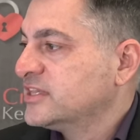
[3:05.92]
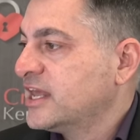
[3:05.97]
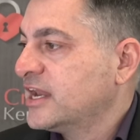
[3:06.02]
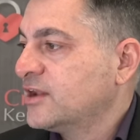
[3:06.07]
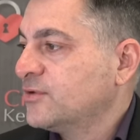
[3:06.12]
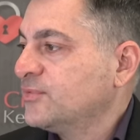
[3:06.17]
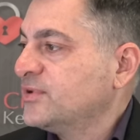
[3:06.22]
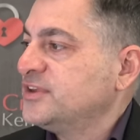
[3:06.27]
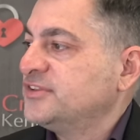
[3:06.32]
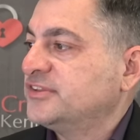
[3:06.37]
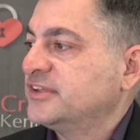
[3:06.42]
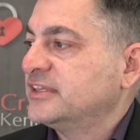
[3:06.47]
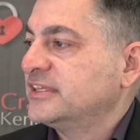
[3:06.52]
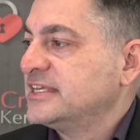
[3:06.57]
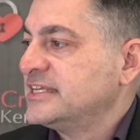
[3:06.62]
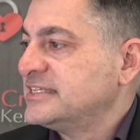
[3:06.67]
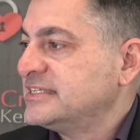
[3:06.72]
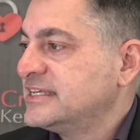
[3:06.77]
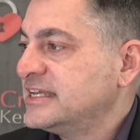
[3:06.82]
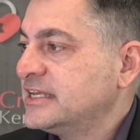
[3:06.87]
that I
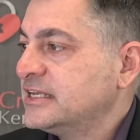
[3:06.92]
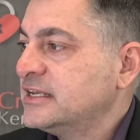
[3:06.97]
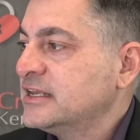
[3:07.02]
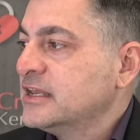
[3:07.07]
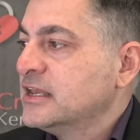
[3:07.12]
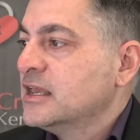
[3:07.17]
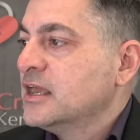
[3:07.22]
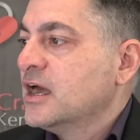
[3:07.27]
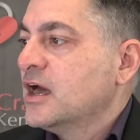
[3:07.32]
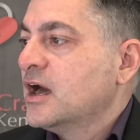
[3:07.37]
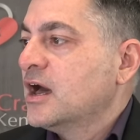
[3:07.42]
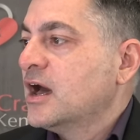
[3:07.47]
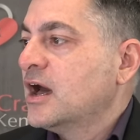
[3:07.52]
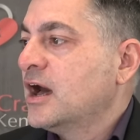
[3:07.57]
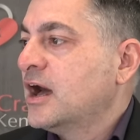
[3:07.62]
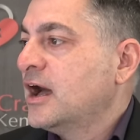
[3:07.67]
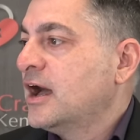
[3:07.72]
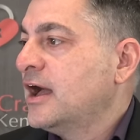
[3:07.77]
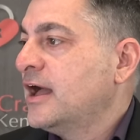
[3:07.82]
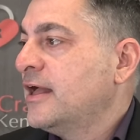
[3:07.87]
recently did.
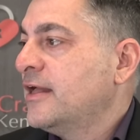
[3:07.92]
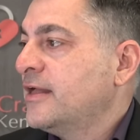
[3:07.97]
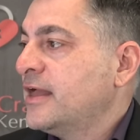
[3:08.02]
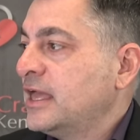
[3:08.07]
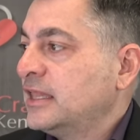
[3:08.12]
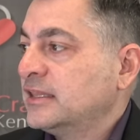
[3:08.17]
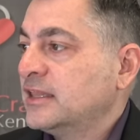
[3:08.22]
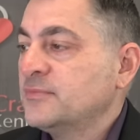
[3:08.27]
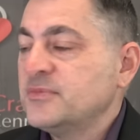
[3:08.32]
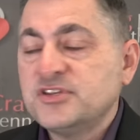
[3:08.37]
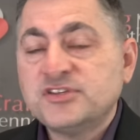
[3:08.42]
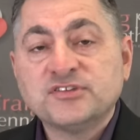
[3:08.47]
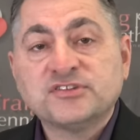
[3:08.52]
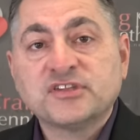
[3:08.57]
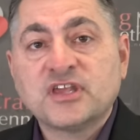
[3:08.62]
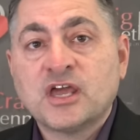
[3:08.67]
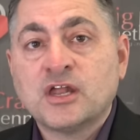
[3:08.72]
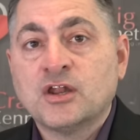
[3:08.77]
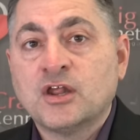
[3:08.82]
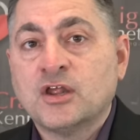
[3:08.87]
Uh, and let me just
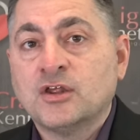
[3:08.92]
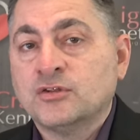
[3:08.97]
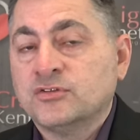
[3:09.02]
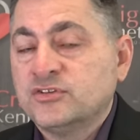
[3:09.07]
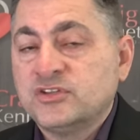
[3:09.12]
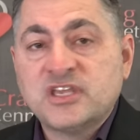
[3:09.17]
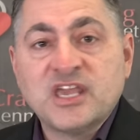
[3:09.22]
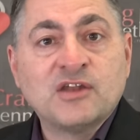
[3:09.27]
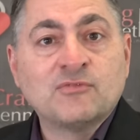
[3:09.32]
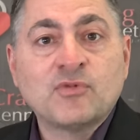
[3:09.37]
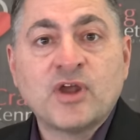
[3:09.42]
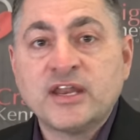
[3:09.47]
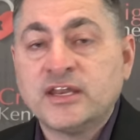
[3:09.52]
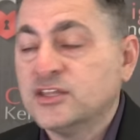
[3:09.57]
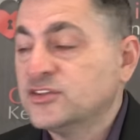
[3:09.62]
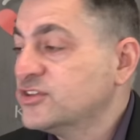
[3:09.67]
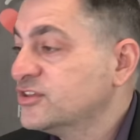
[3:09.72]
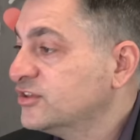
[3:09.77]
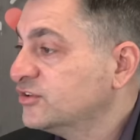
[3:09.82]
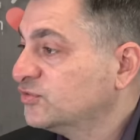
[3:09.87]
got, uh, get right
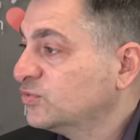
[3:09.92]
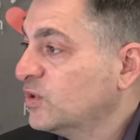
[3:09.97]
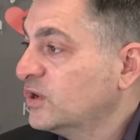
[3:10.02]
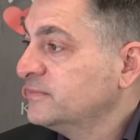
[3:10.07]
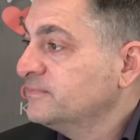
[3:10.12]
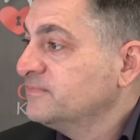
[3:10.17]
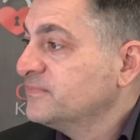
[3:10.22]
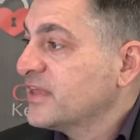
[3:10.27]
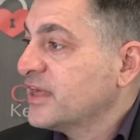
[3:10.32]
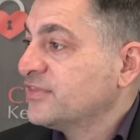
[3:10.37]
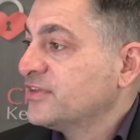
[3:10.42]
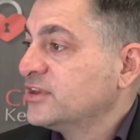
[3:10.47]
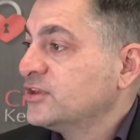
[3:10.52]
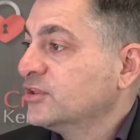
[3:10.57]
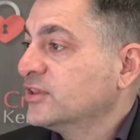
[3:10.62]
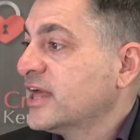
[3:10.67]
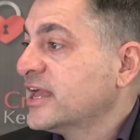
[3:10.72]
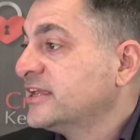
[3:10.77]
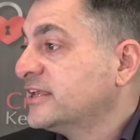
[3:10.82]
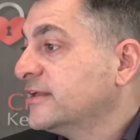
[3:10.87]
into this one. I think
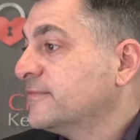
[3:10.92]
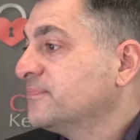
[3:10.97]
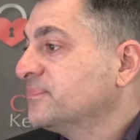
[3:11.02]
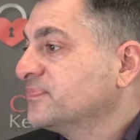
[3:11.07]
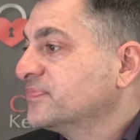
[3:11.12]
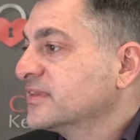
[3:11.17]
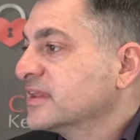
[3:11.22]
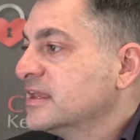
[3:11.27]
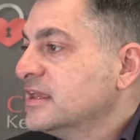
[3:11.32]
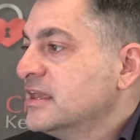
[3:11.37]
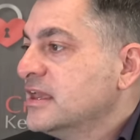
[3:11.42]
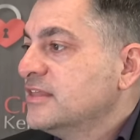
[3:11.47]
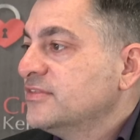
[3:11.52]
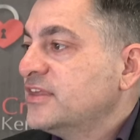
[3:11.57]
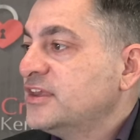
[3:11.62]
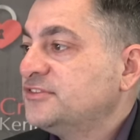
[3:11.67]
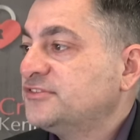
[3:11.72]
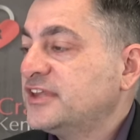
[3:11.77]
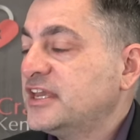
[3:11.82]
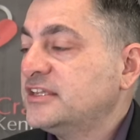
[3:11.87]
you'll like it.
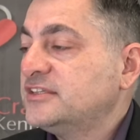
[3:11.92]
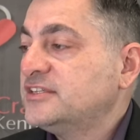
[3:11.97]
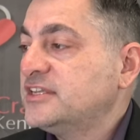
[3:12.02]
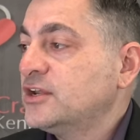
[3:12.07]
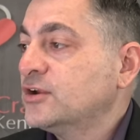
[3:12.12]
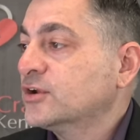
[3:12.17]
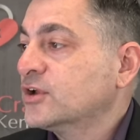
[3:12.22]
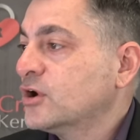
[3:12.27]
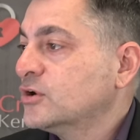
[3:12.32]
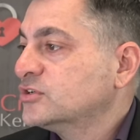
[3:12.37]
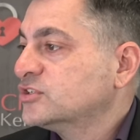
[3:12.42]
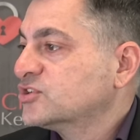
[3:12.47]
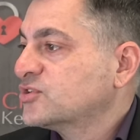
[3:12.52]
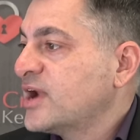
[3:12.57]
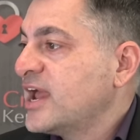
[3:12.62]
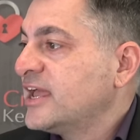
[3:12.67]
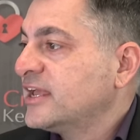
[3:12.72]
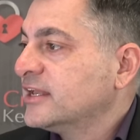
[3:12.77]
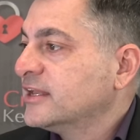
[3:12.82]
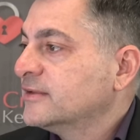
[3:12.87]
They said, Dear Coach
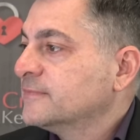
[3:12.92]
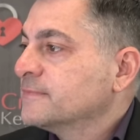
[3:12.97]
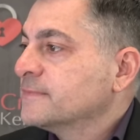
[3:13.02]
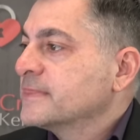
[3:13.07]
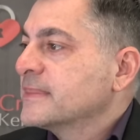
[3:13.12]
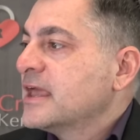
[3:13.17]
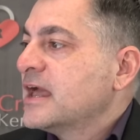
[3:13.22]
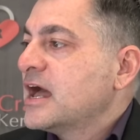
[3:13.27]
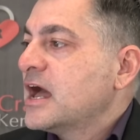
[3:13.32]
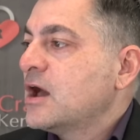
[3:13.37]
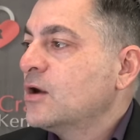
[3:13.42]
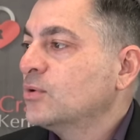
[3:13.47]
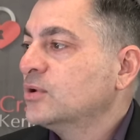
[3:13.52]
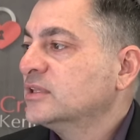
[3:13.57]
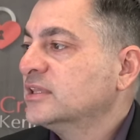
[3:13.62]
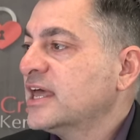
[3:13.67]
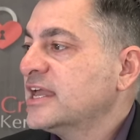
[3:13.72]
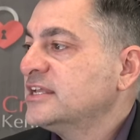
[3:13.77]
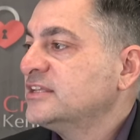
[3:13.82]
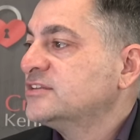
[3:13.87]
Craig, I
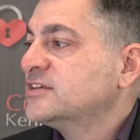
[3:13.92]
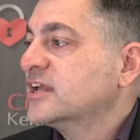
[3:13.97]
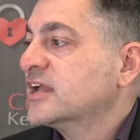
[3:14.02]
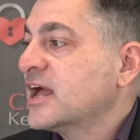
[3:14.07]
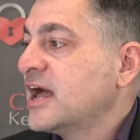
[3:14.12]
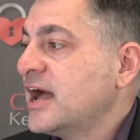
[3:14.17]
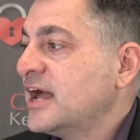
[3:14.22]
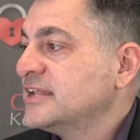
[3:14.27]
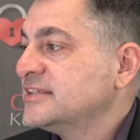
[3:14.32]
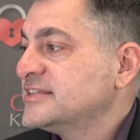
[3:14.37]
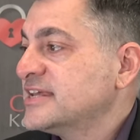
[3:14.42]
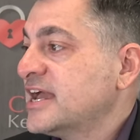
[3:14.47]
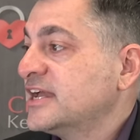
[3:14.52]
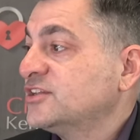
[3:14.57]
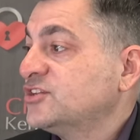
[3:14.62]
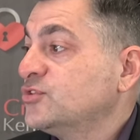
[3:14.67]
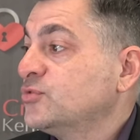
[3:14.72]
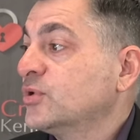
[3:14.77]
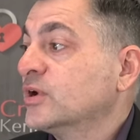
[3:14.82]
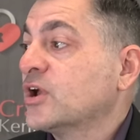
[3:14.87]
would like to
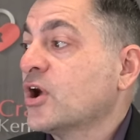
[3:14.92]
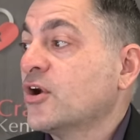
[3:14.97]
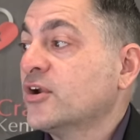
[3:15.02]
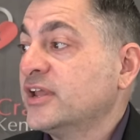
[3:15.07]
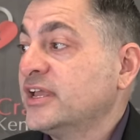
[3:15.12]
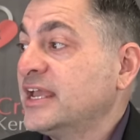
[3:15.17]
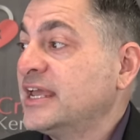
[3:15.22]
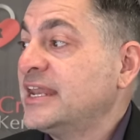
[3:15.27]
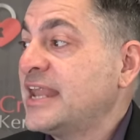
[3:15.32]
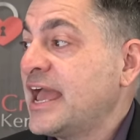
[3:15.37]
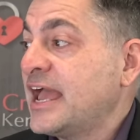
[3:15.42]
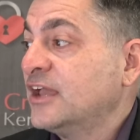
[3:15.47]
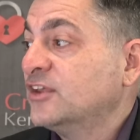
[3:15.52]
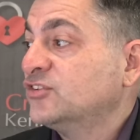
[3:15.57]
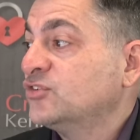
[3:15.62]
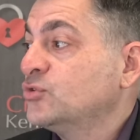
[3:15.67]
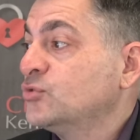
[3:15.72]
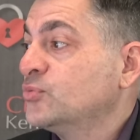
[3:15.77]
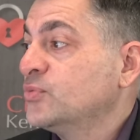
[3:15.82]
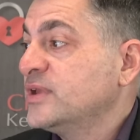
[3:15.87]
contact you regarding an
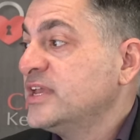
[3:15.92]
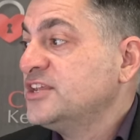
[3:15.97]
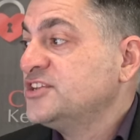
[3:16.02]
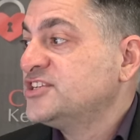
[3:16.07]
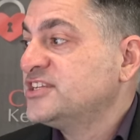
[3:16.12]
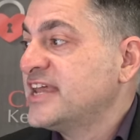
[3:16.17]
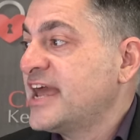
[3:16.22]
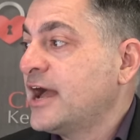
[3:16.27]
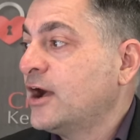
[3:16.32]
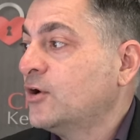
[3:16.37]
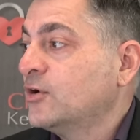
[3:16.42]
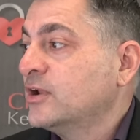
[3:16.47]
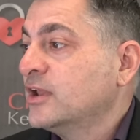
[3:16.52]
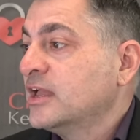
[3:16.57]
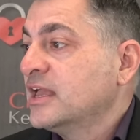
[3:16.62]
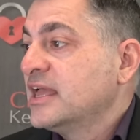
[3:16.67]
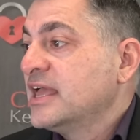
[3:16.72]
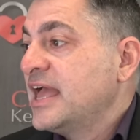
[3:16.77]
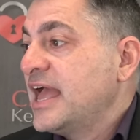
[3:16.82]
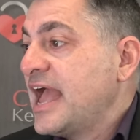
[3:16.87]
ex who reached out
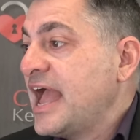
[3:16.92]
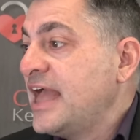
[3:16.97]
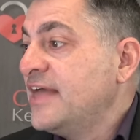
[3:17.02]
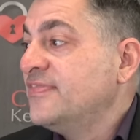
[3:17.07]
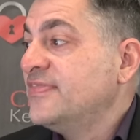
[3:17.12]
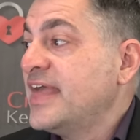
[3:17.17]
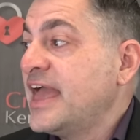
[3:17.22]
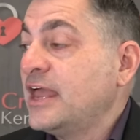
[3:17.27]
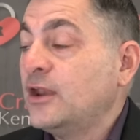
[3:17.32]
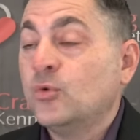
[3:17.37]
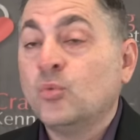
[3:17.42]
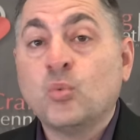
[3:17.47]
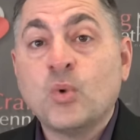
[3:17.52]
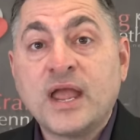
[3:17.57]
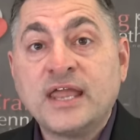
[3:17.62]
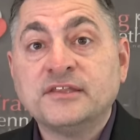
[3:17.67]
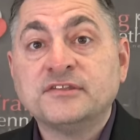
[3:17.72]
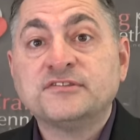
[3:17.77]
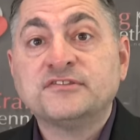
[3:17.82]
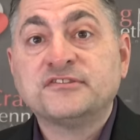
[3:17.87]
and then
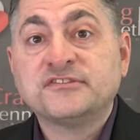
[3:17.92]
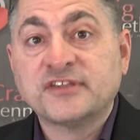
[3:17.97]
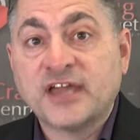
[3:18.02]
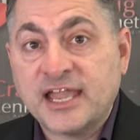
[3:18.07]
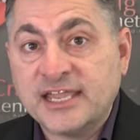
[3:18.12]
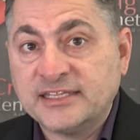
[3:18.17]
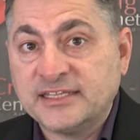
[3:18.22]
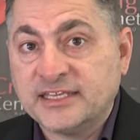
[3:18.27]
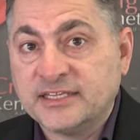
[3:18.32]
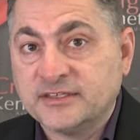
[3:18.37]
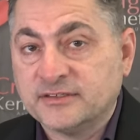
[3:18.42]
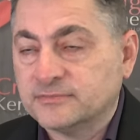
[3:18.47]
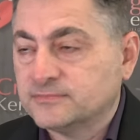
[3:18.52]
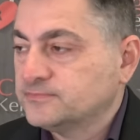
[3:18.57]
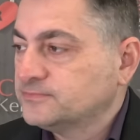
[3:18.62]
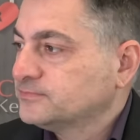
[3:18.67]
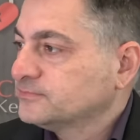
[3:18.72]
went silent.